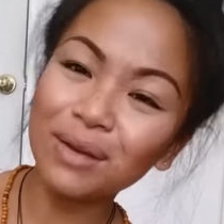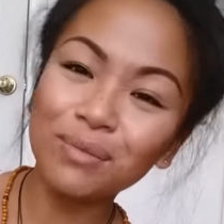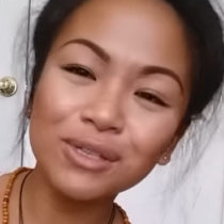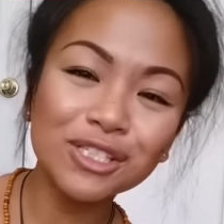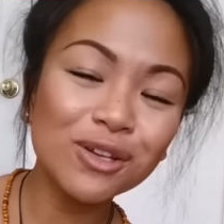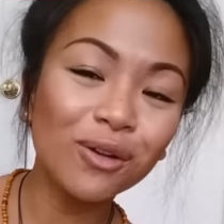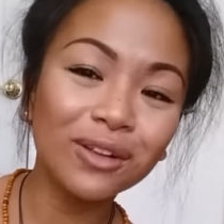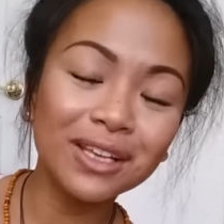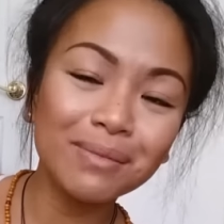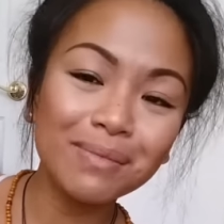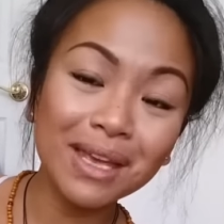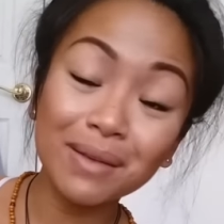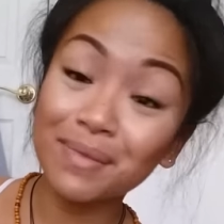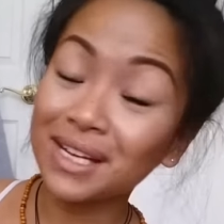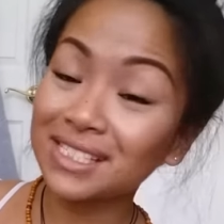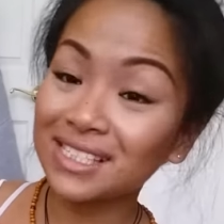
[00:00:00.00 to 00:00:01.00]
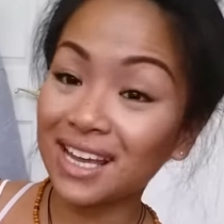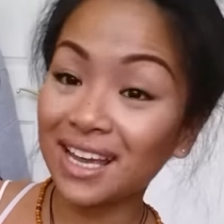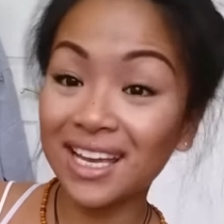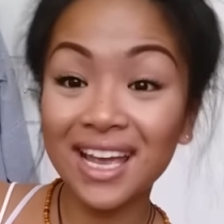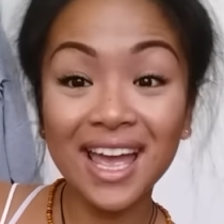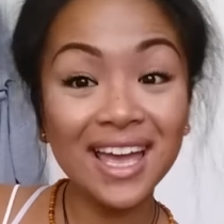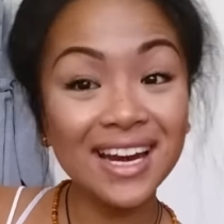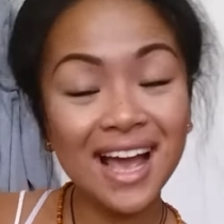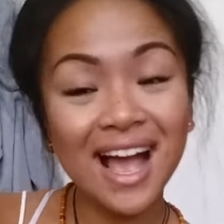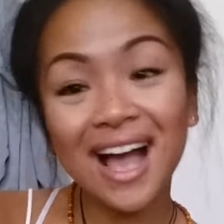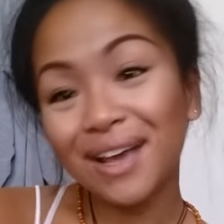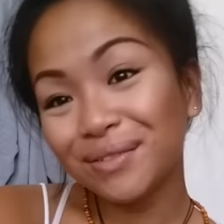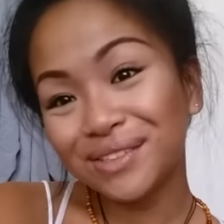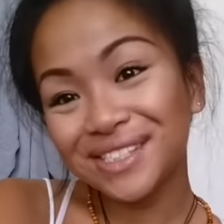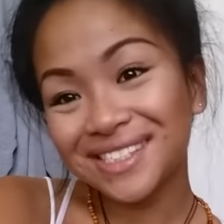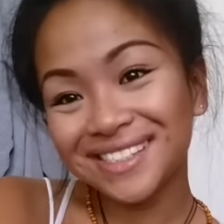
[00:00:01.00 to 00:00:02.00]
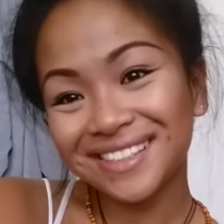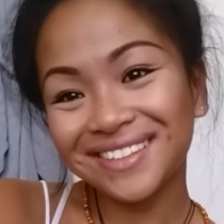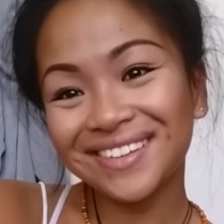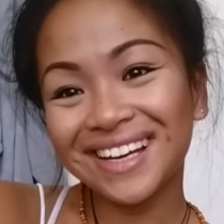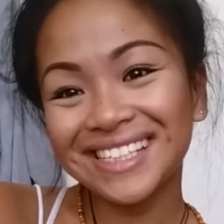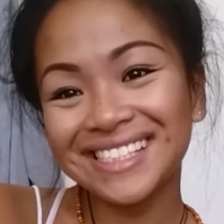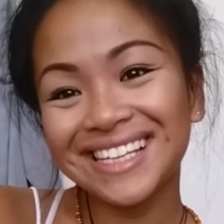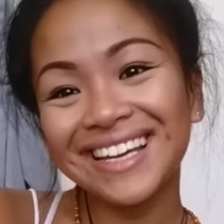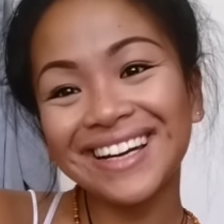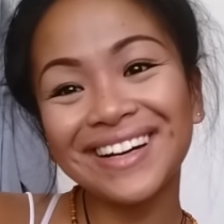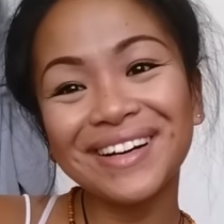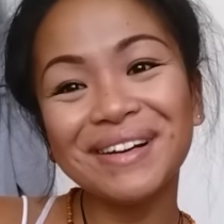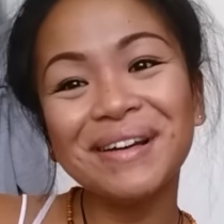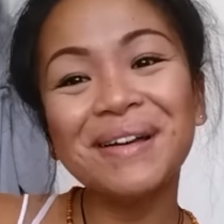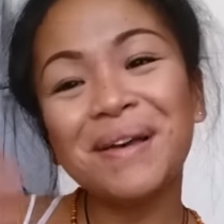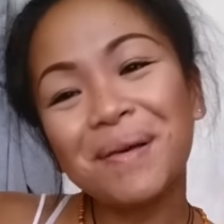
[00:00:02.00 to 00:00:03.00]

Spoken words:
It would totally make my day, and I will see you guys later.